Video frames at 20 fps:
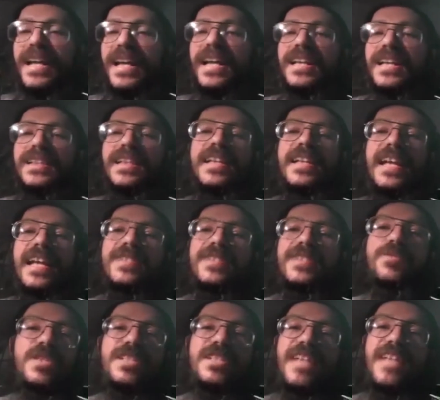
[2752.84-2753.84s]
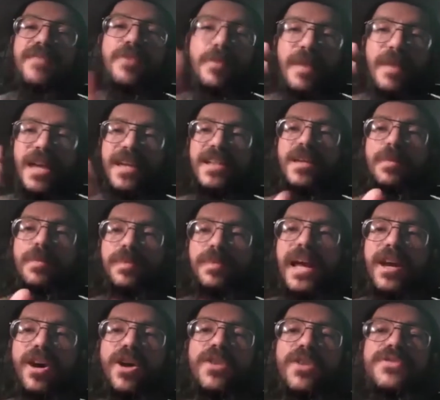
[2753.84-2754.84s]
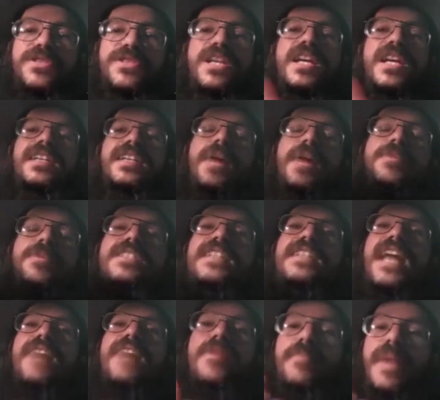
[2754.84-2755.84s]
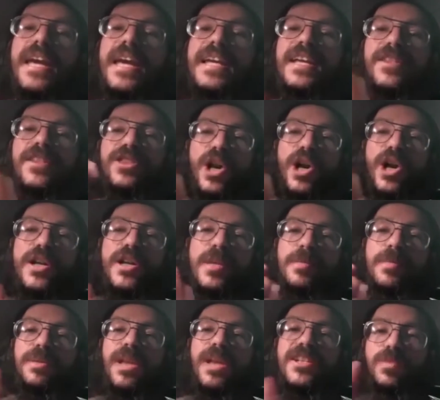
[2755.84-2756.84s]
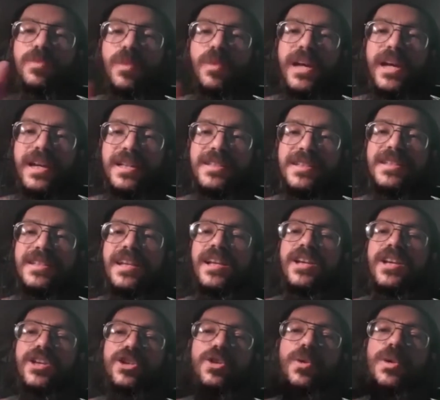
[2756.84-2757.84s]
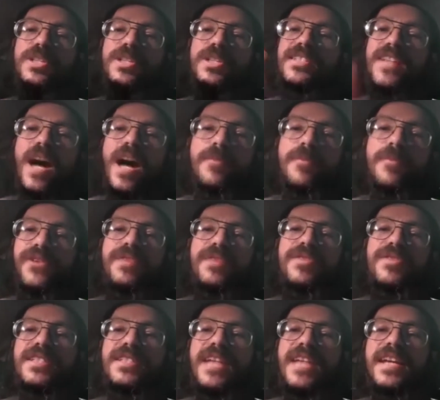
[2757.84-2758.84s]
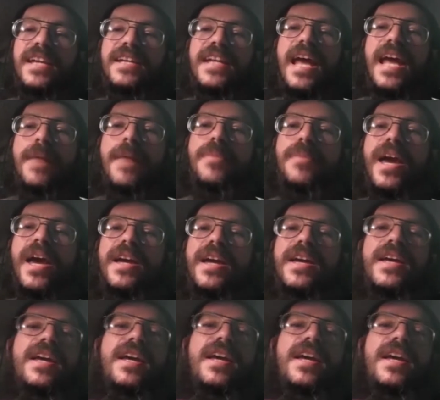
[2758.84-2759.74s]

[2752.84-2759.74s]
The Knicks was never making the playoffs. They was never making 30-plus wins. You was dumb for even taking that bet.